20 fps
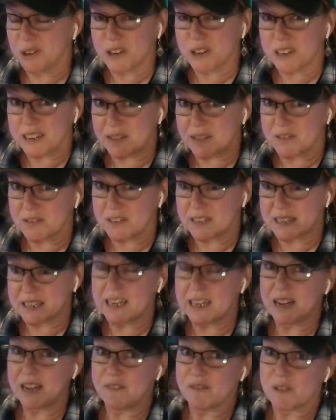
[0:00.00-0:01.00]
you could
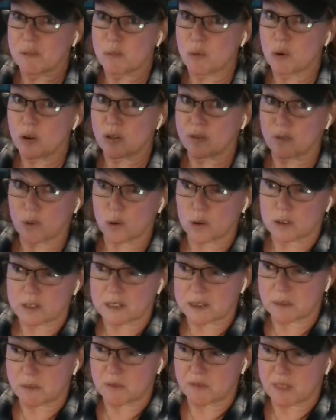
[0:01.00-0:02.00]
see even more. Of course,
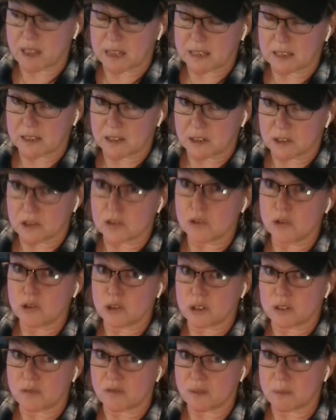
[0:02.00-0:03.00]
some of that's an
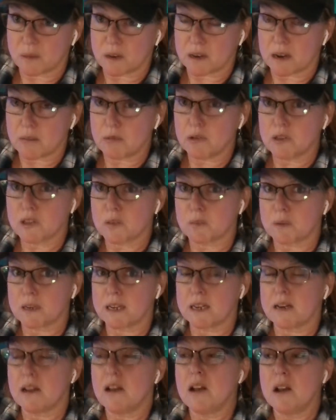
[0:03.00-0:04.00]
illusion from the double
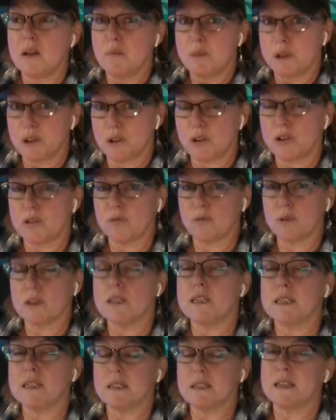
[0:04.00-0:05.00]
speed, but you can
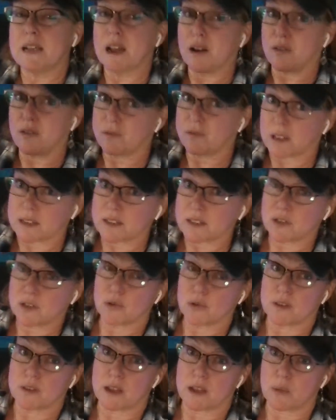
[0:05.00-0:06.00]
really see how
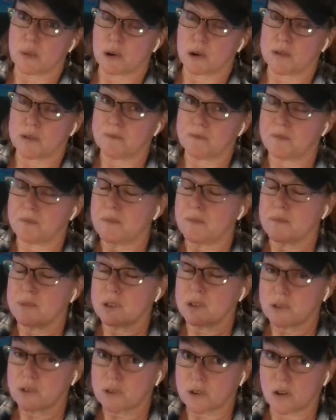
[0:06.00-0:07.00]
flustered they were.
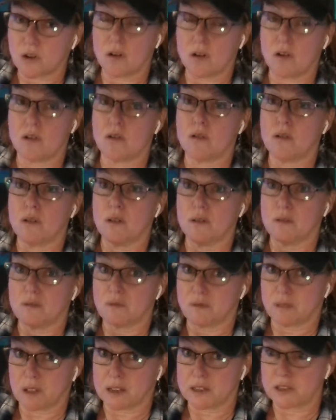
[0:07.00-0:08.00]
So
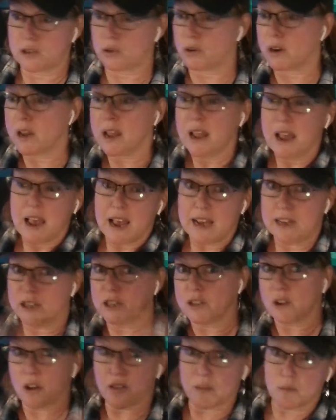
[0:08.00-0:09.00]
flustered, and
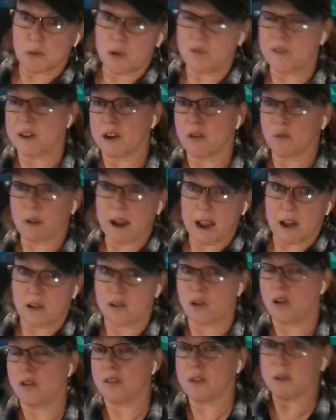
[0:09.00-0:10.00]
just all the moving
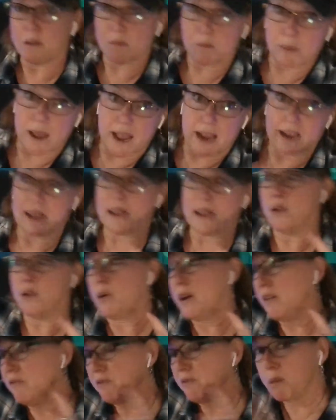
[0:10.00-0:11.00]
around, all the backing
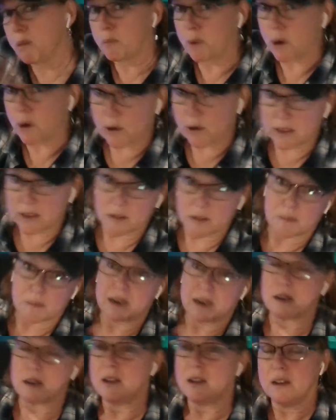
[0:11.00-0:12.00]
away from the podium,
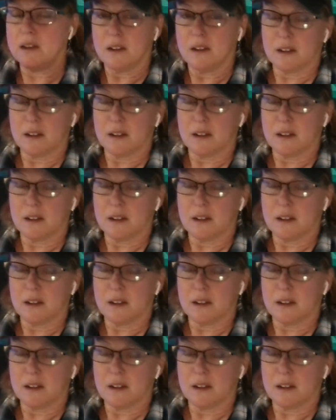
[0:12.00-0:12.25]
and